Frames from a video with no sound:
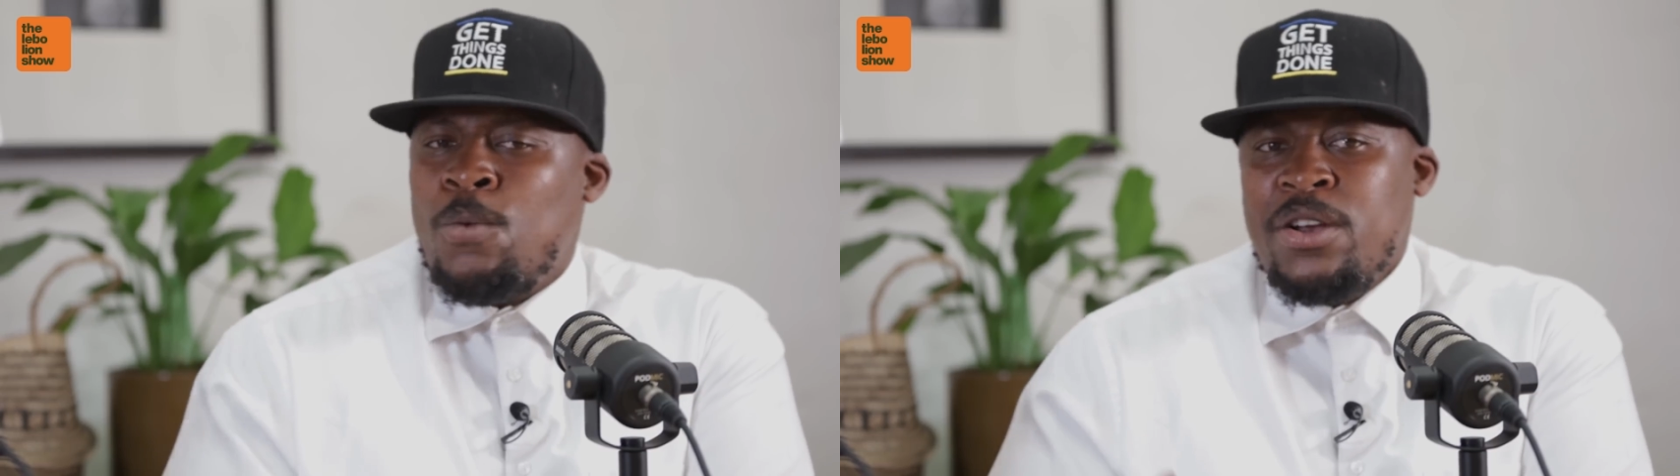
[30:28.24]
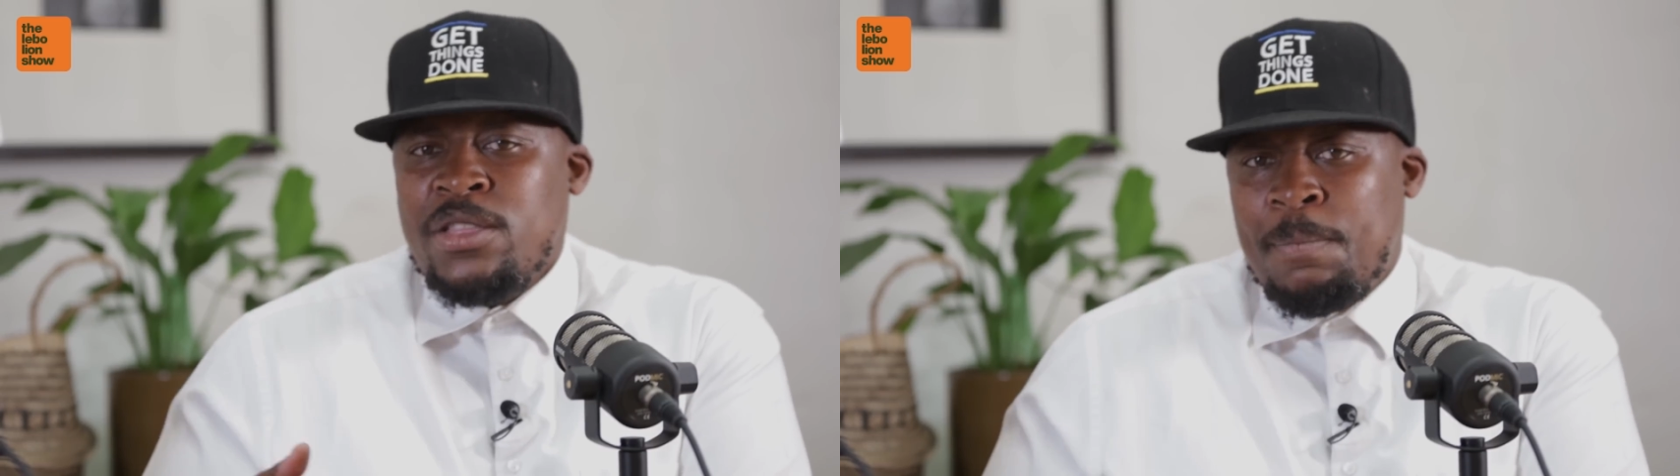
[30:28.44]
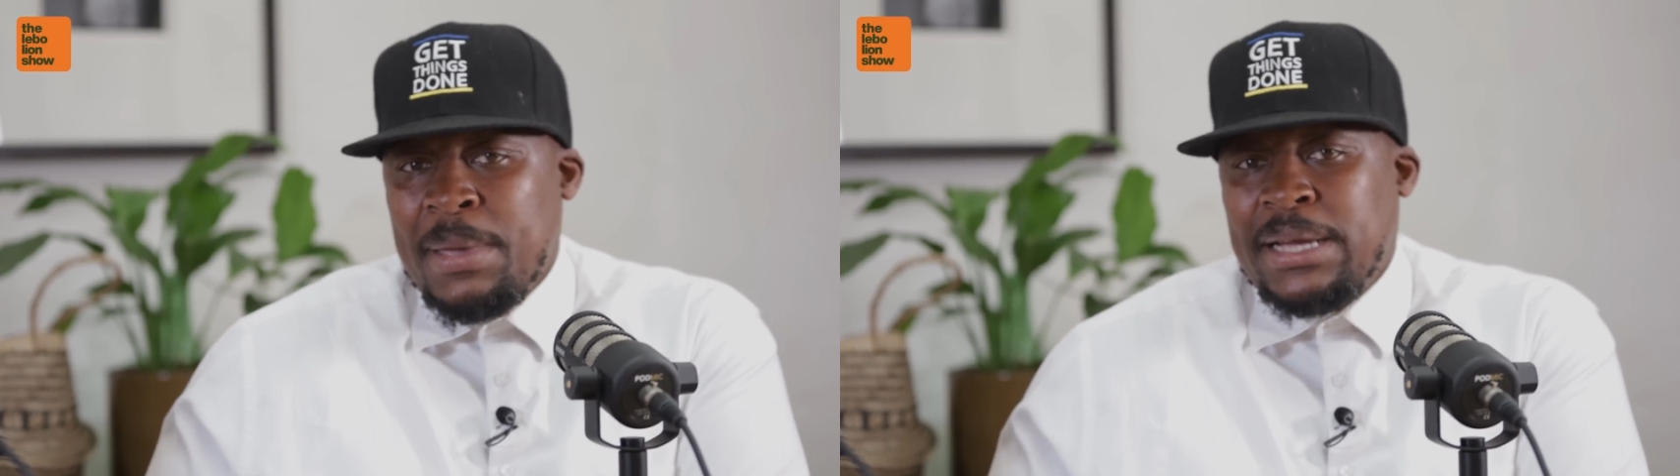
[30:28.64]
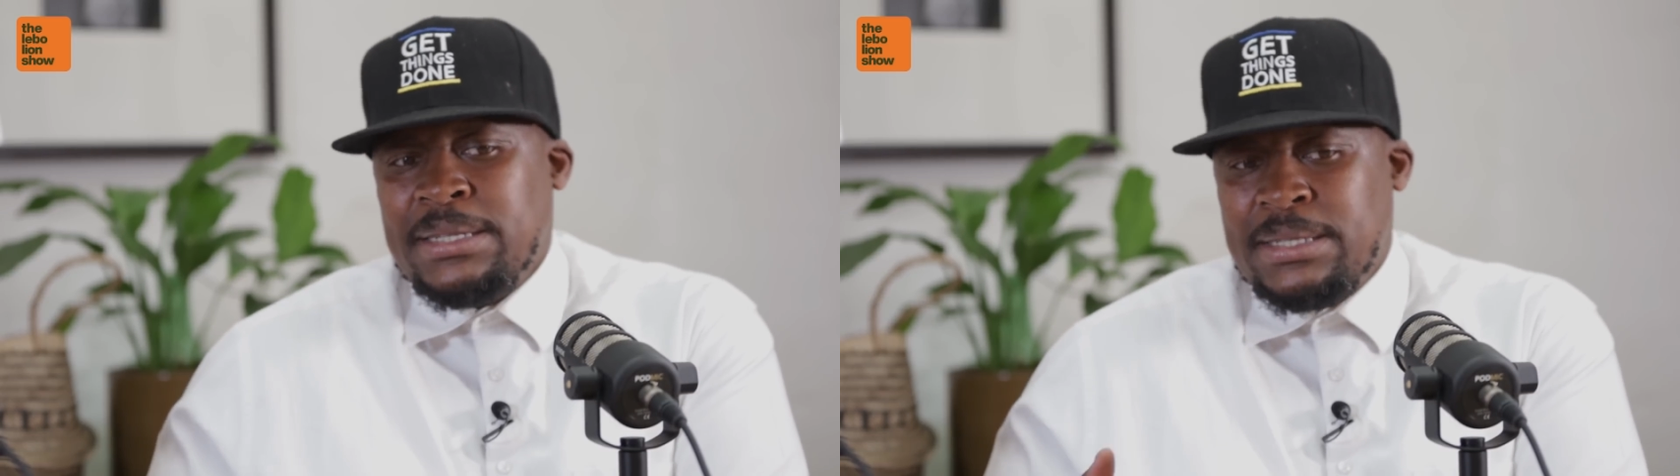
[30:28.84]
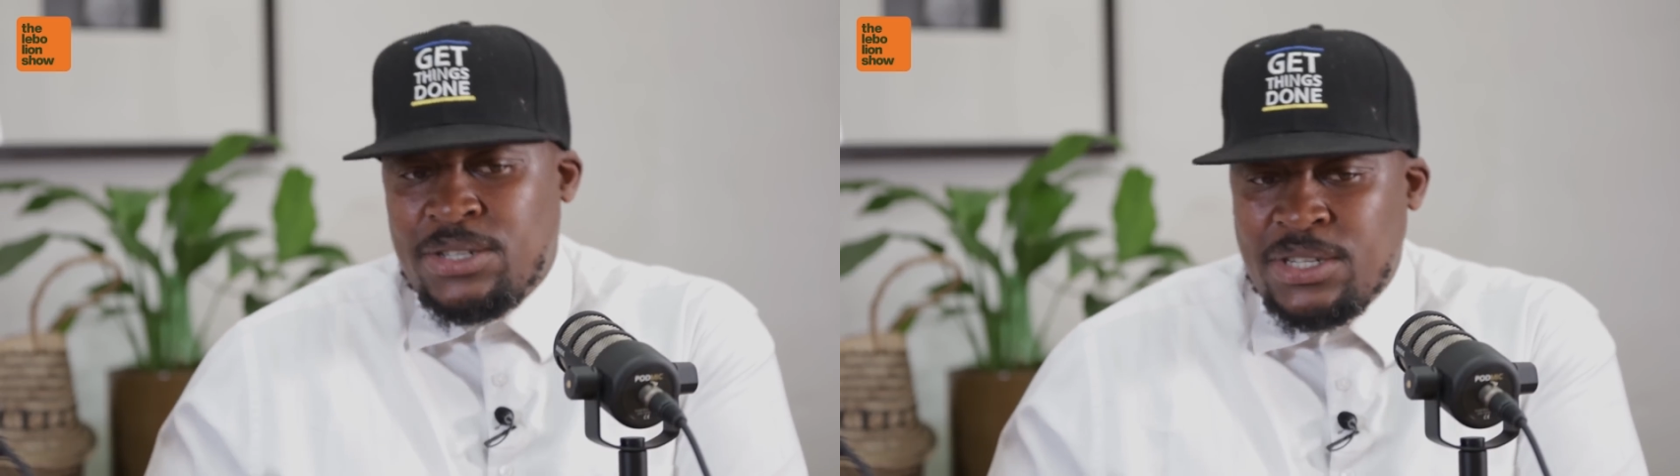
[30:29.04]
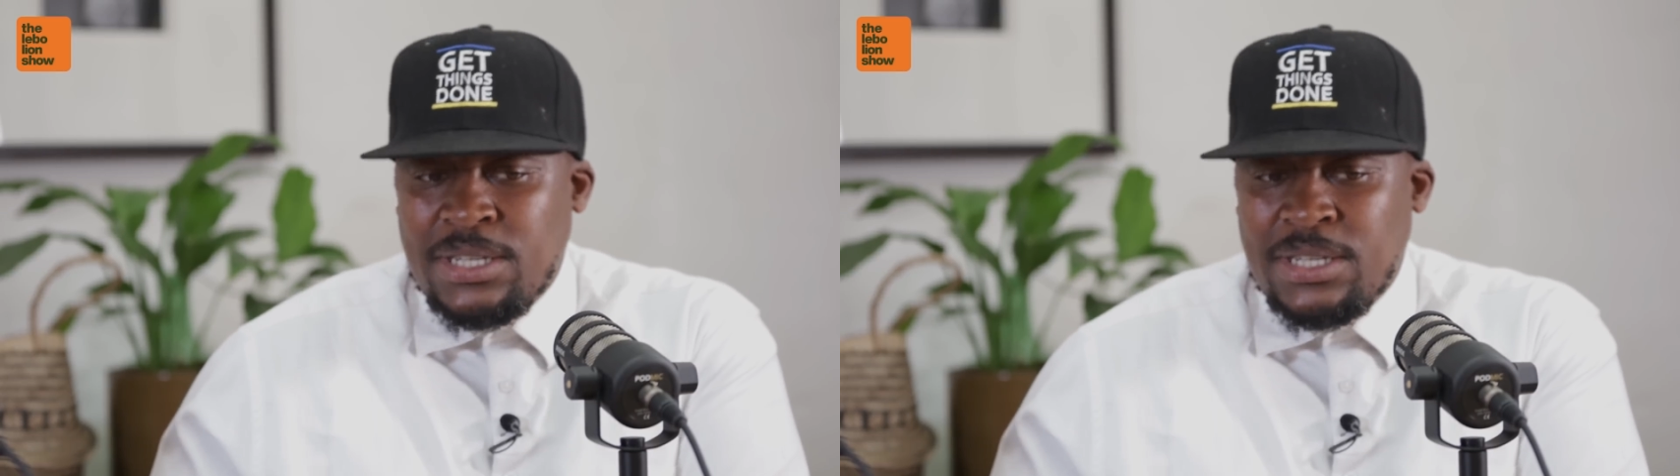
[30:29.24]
One of the biggest